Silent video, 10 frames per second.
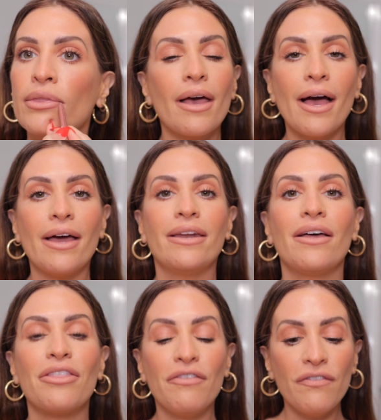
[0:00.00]

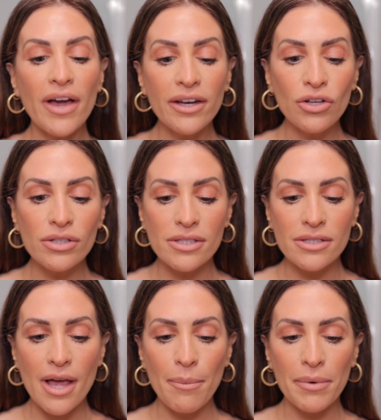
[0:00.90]
And the final
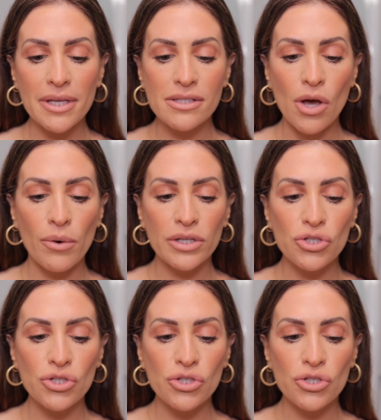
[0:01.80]
step is going